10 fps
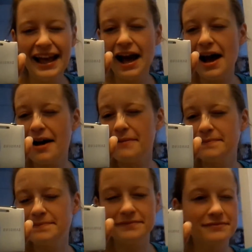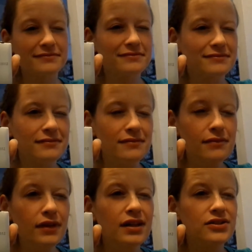um,
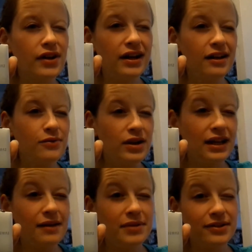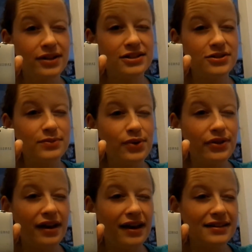so I got on one eye, but you want to do both
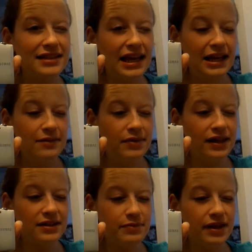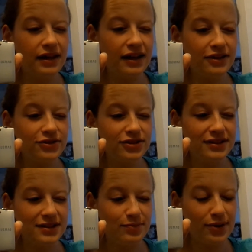eyes because pink eye usually
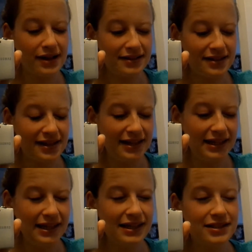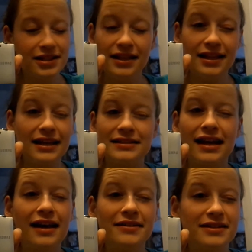spreads to the next
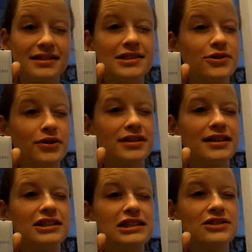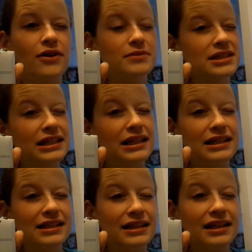eye because it's so contagious. So I'm just going to
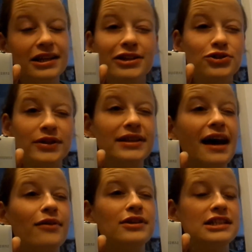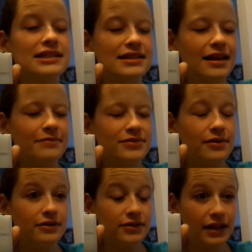treat that one just the same. So
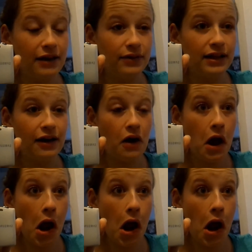I'll do that one now.